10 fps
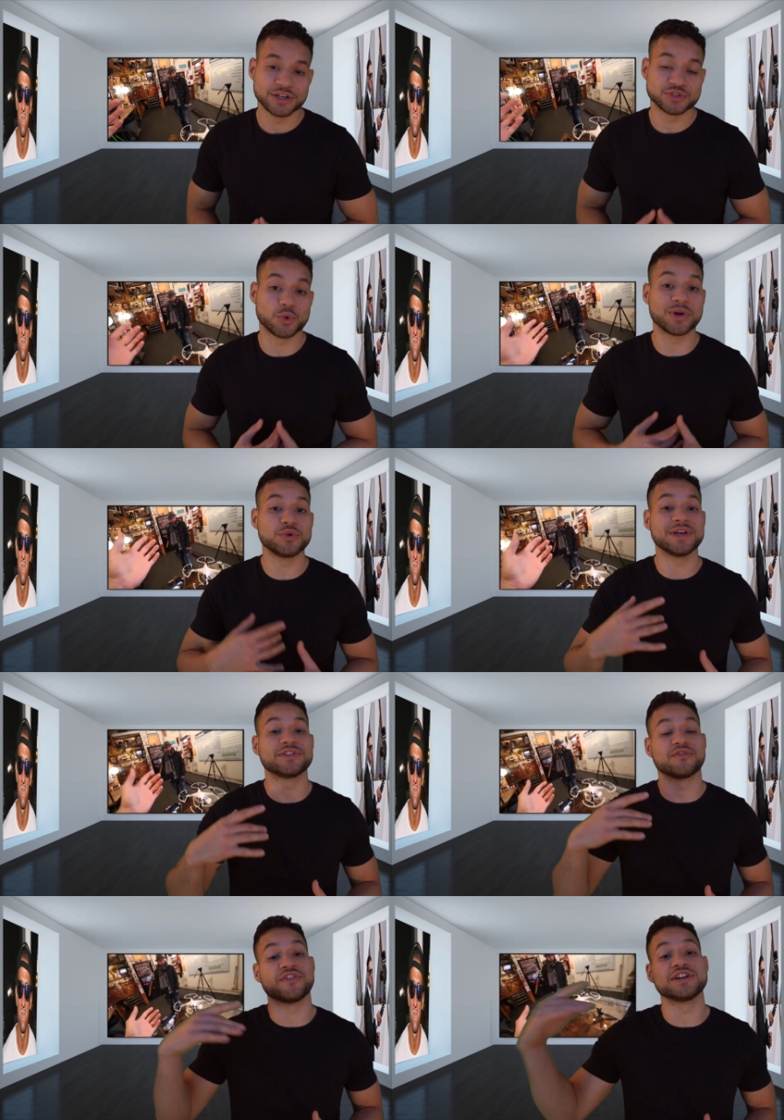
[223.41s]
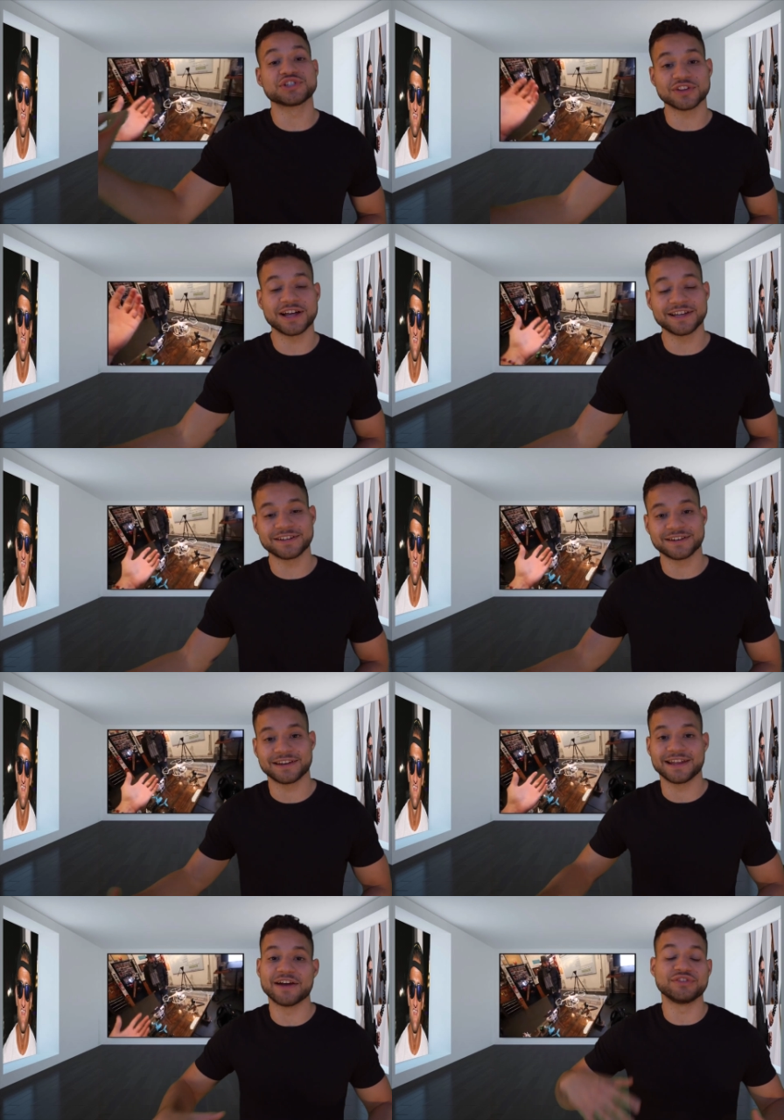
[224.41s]
so when you hit the finish line,
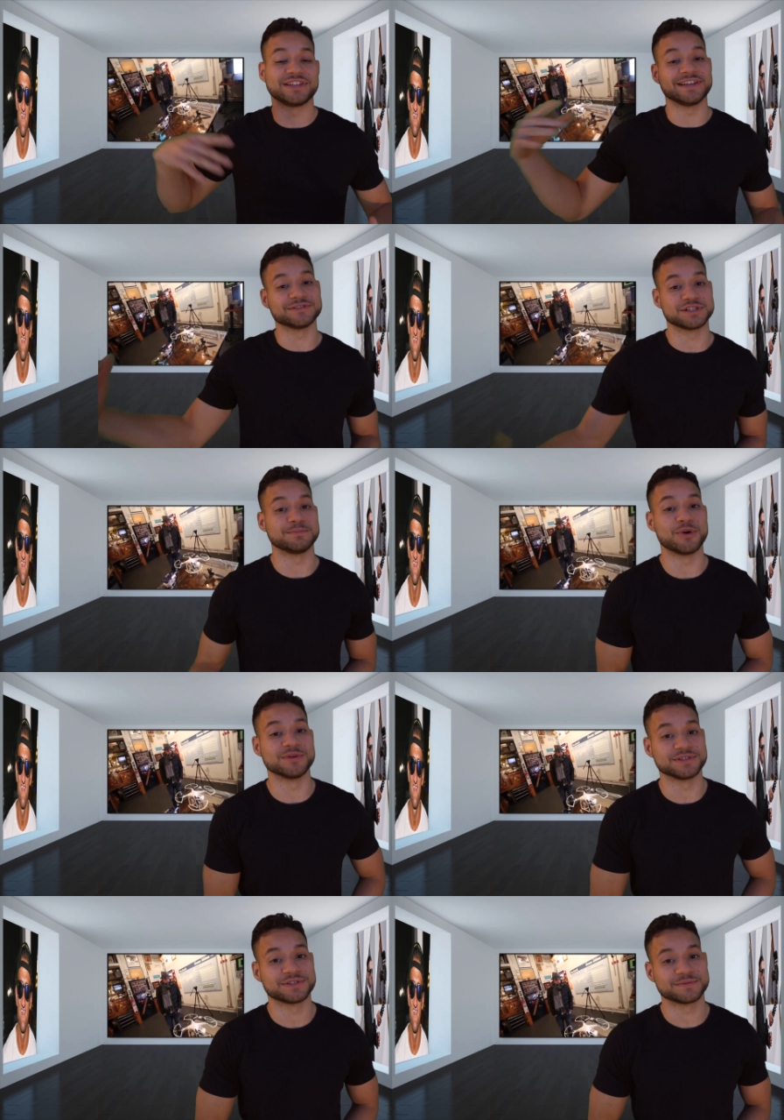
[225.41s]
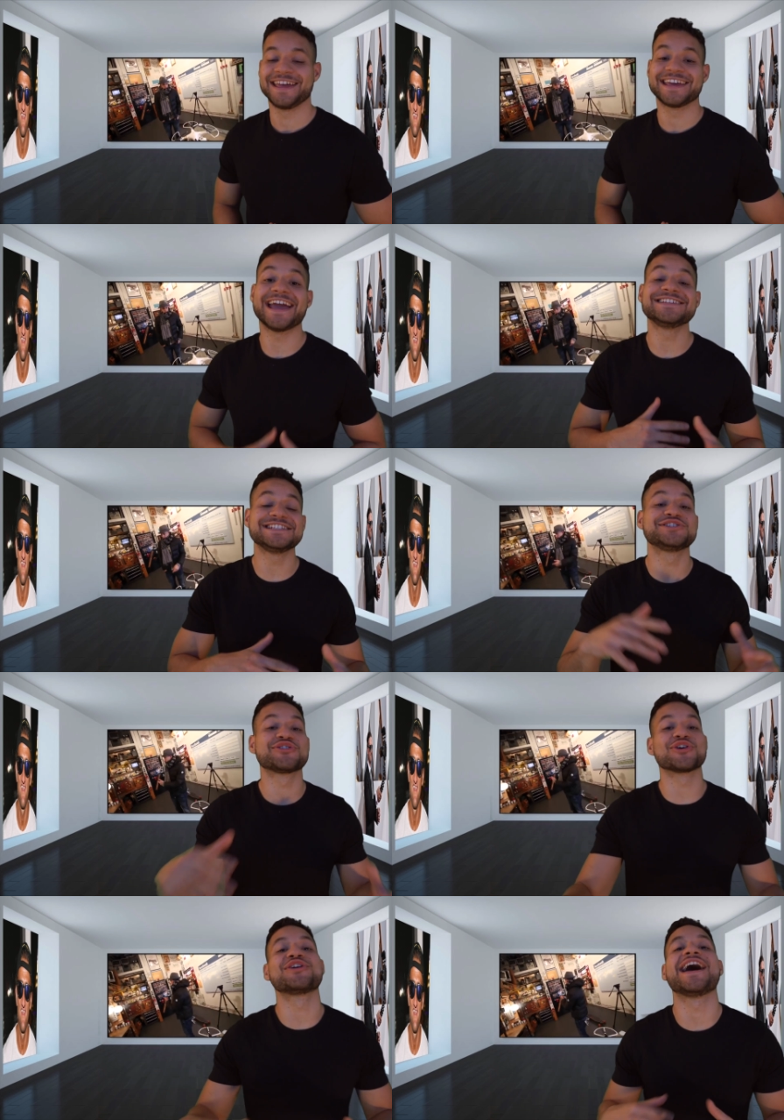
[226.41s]
everything else is bonus. Casey's
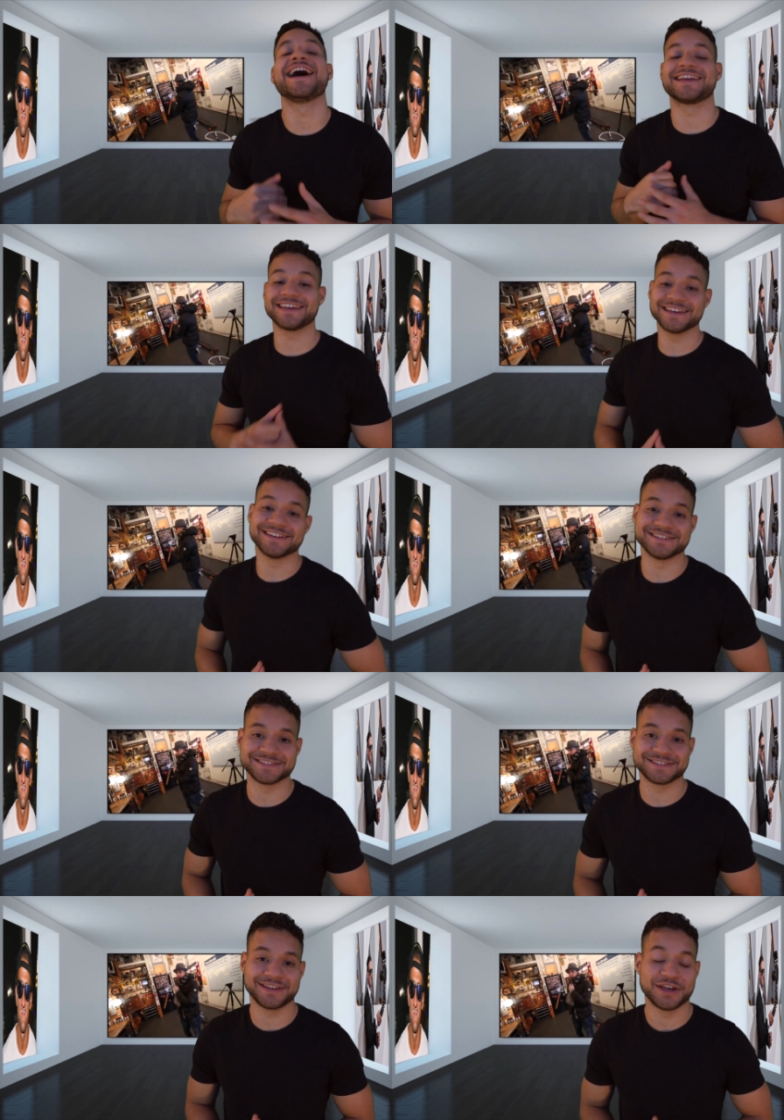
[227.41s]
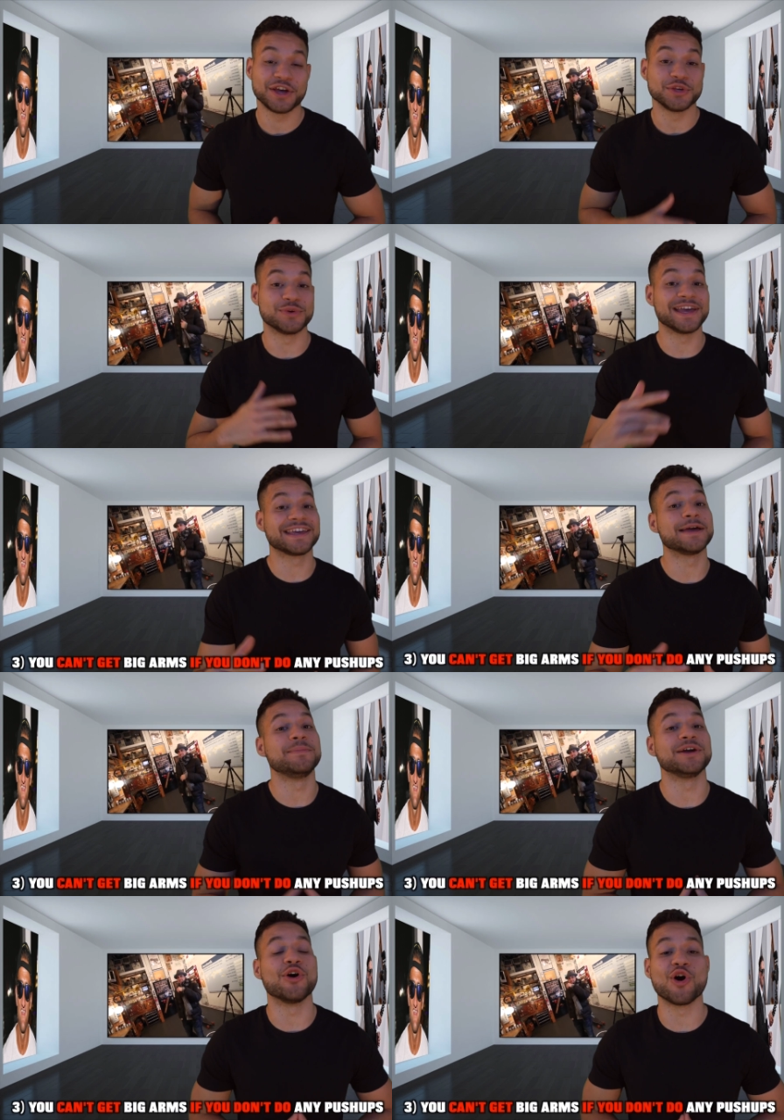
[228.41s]
third hack is, you can't get
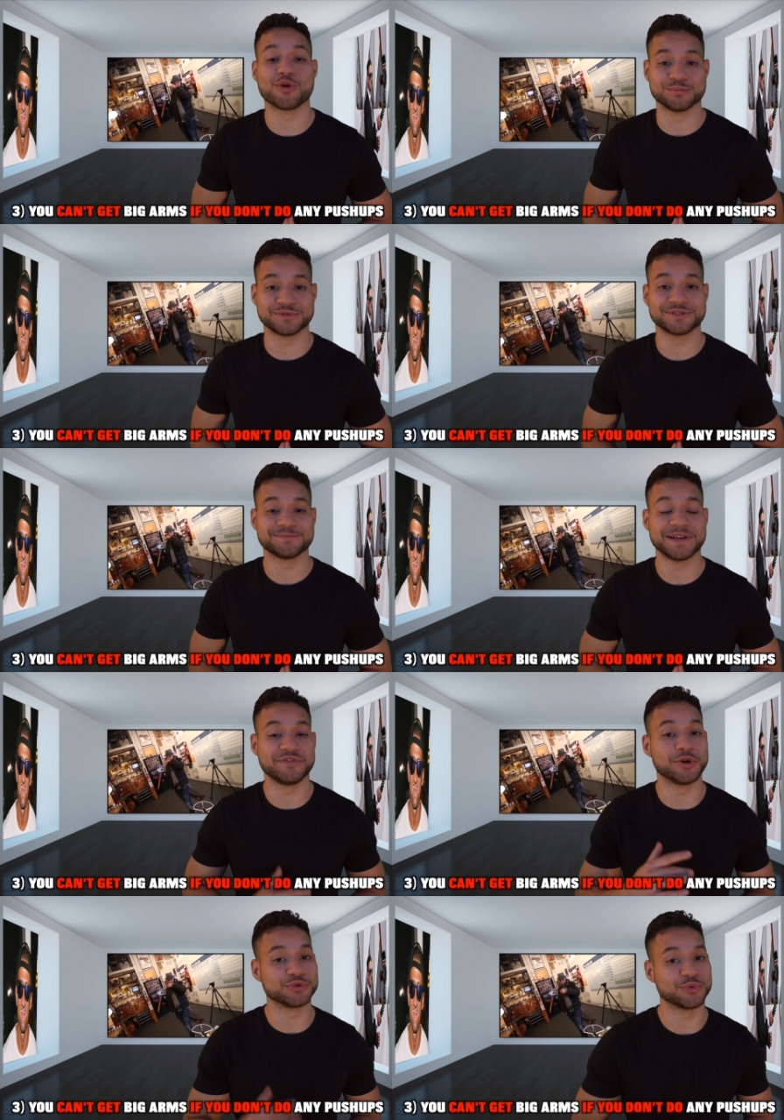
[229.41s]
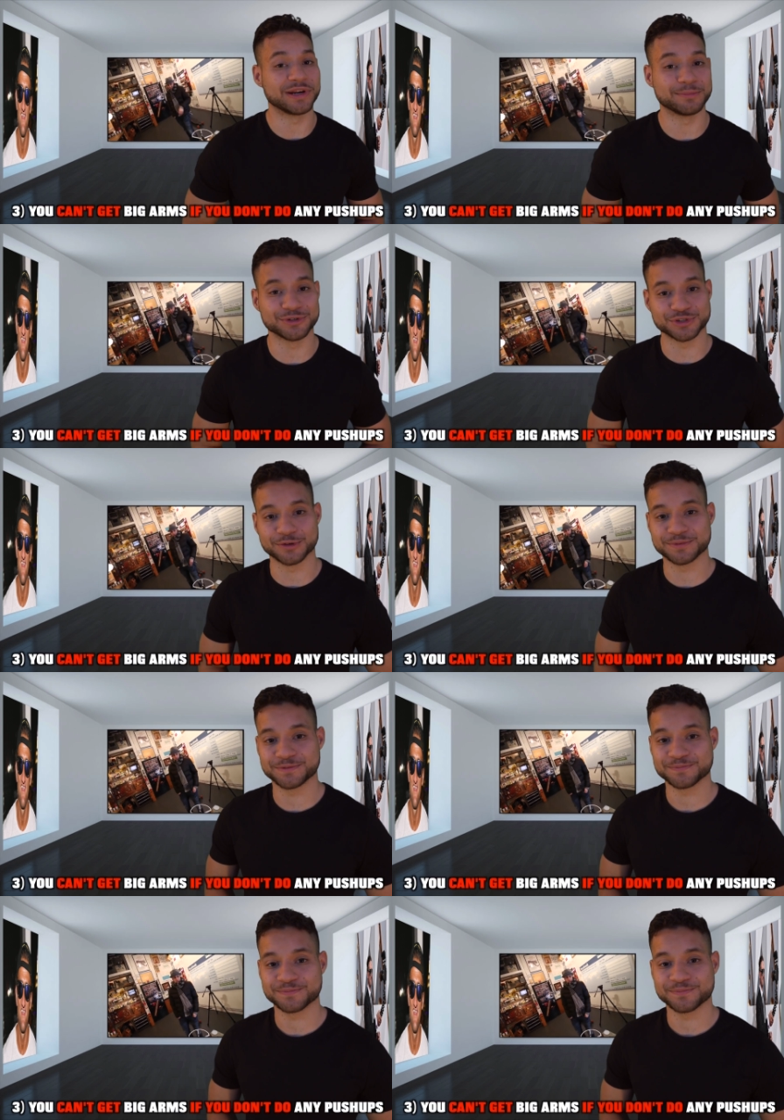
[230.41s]
big arms if you don't do any push-ups.